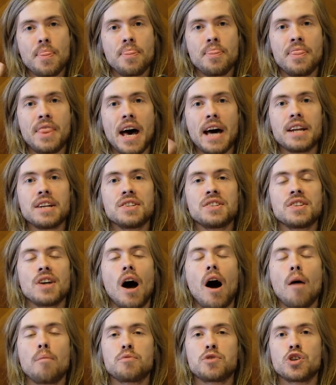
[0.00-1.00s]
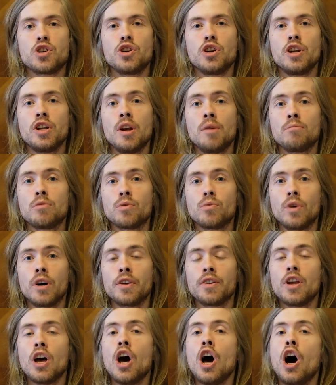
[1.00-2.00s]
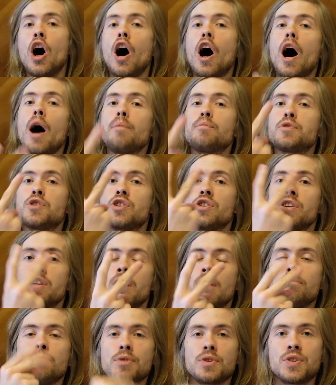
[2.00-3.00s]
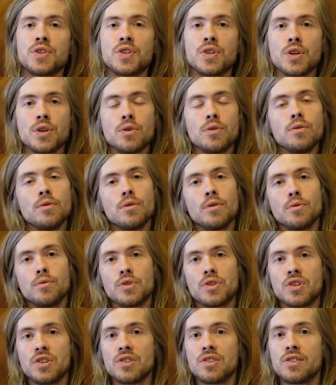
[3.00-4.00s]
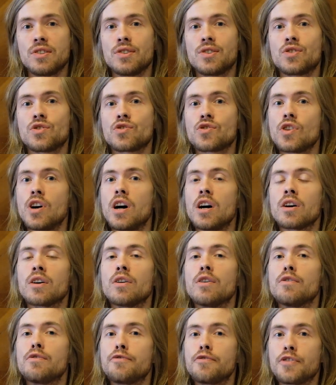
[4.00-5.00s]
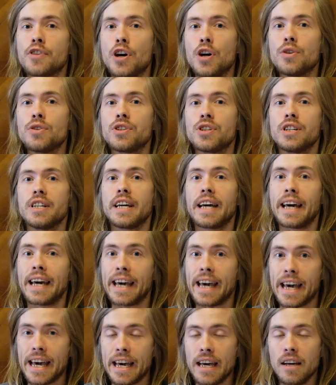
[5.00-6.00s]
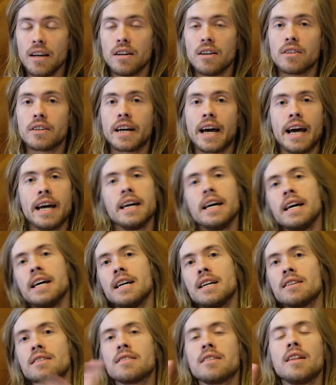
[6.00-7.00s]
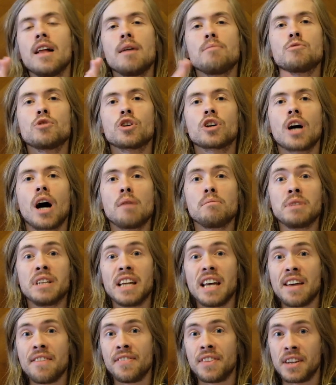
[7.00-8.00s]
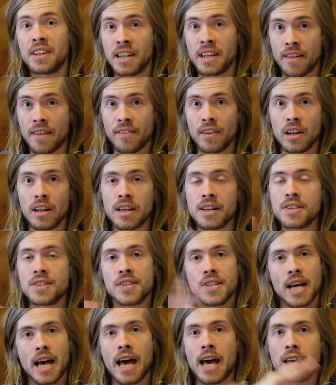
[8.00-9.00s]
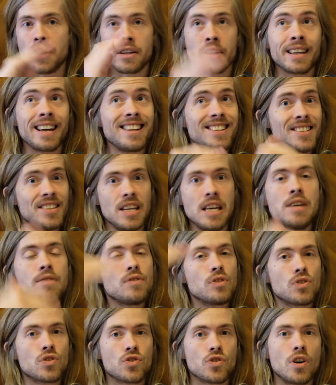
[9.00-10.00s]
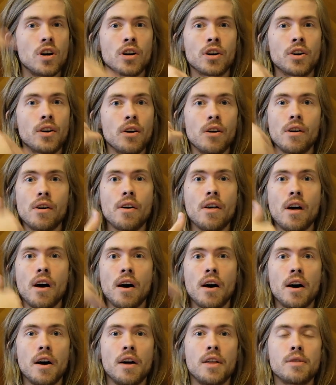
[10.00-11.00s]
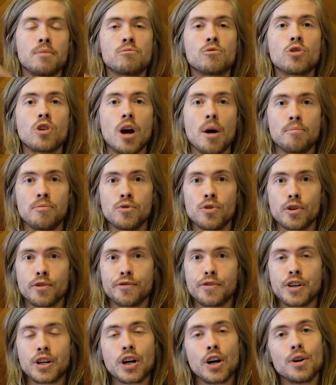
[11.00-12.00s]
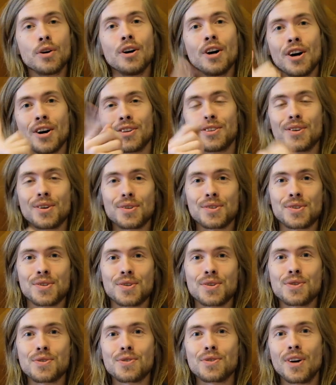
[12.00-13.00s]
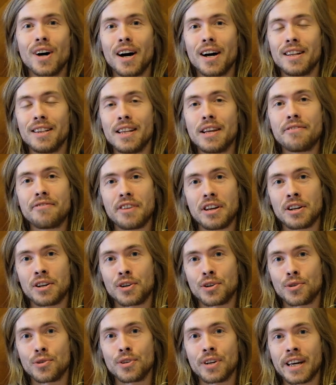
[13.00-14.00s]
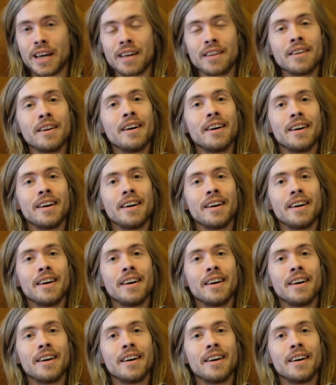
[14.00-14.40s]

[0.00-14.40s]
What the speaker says: that is option number one. Option number two, which is the strong throat, G, okay, is a lot more common in the Netherlands and gets even stronger the more up north you go. Those who live in Groningen